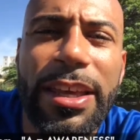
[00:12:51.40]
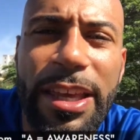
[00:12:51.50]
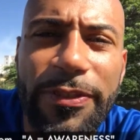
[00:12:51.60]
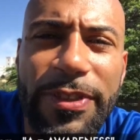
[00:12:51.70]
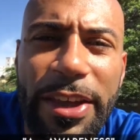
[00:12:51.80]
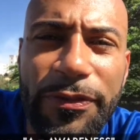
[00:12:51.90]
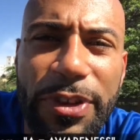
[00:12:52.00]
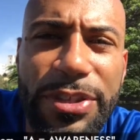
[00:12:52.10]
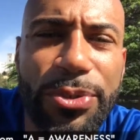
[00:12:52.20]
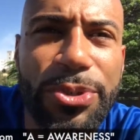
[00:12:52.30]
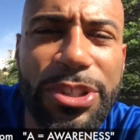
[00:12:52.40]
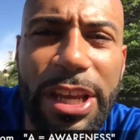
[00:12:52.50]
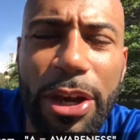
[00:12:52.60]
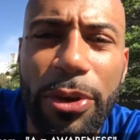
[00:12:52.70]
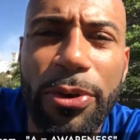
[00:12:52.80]
if that physical
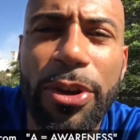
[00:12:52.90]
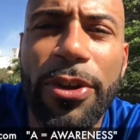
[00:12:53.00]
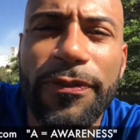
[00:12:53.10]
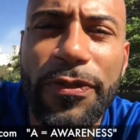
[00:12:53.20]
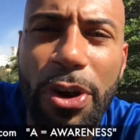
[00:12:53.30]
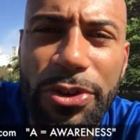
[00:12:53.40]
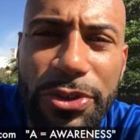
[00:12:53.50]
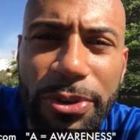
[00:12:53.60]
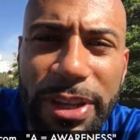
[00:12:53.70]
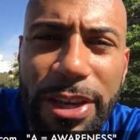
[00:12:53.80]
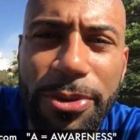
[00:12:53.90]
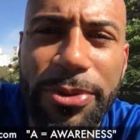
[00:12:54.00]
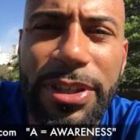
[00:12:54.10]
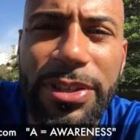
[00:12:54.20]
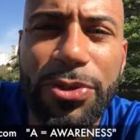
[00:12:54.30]
shell falls on
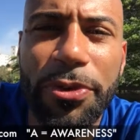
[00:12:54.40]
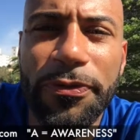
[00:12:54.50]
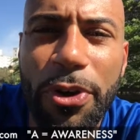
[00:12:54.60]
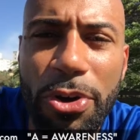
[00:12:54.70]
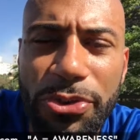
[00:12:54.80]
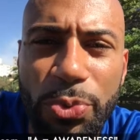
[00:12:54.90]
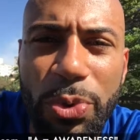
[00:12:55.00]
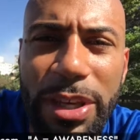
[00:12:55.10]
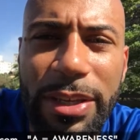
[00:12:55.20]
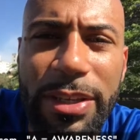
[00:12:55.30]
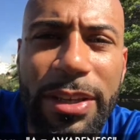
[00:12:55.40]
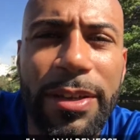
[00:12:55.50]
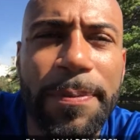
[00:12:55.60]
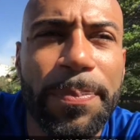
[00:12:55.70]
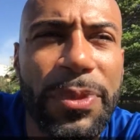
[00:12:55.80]
illness or falls weak,
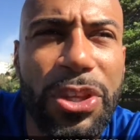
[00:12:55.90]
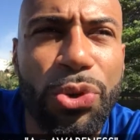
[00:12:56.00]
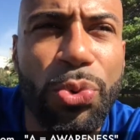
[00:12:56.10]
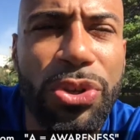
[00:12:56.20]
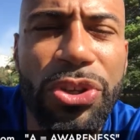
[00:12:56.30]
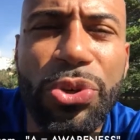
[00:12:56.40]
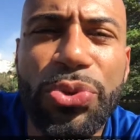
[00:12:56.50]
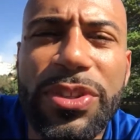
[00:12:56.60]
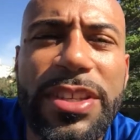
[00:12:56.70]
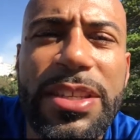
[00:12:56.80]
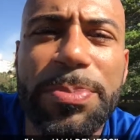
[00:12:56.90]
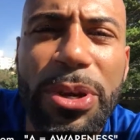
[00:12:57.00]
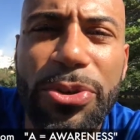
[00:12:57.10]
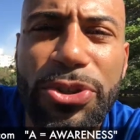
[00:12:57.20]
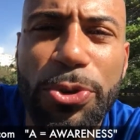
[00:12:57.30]
you will use the
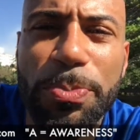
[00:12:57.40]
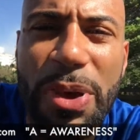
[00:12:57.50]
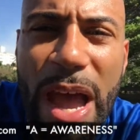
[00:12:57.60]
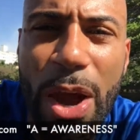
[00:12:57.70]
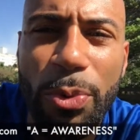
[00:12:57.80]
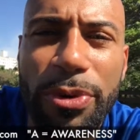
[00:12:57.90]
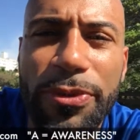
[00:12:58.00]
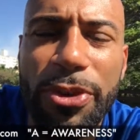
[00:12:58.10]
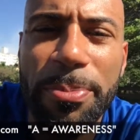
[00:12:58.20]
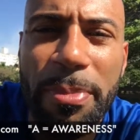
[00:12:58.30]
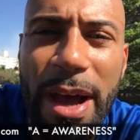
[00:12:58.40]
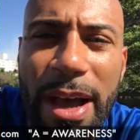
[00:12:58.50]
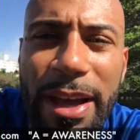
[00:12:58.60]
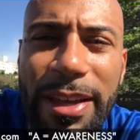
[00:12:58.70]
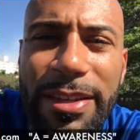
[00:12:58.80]
spiritual power of your
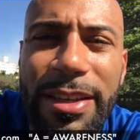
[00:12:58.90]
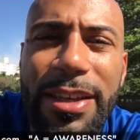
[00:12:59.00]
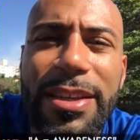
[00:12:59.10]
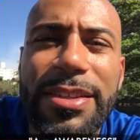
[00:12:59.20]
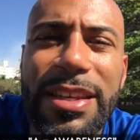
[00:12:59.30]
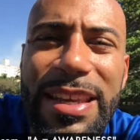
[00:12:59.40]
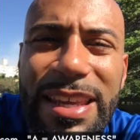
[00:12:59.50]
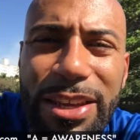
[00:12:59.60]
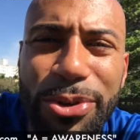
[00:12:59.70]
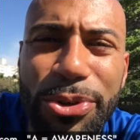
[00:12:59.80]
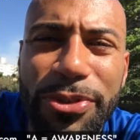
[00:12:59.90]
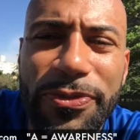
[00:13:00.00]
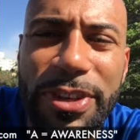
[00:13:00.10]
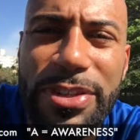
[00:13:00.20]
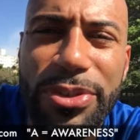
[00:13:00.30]
mind to heal your
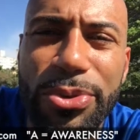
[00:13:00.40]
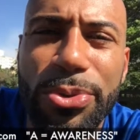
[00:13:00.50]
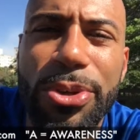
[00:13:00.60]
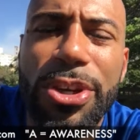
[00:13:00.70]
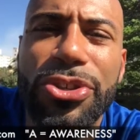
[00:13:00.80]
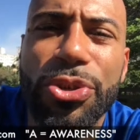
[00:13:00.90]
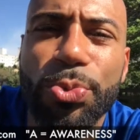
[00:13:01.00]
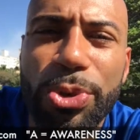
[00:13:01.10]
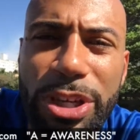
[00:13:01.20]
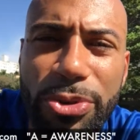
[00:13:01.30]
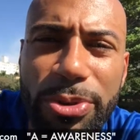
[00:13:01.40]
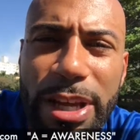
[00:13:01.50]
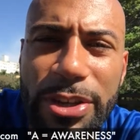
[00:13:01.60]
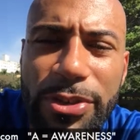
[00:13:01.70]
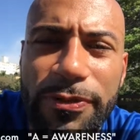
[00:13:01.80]
physical, to
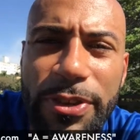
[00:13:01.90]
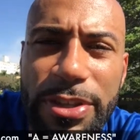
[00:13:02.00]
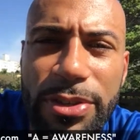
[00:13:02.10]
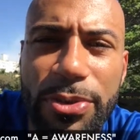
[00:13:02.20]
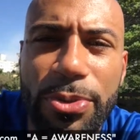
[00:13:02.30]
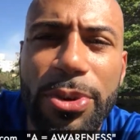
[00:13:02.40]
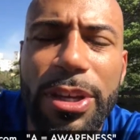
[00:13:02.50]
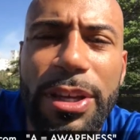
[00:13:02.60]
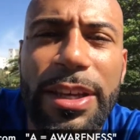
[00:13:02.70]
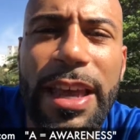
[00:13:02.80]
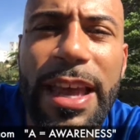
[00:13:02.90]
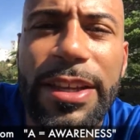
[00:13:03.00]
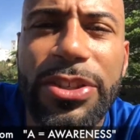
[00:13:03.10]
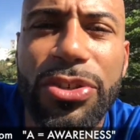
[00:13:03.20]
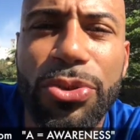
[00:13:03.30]
recreate your physical,
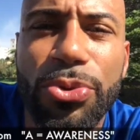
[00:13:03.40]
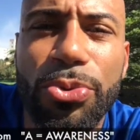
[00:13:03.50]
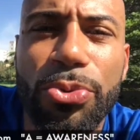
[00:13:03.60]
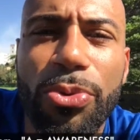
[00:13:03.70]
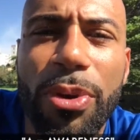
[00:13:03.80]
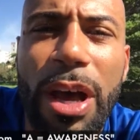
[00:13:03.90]
and to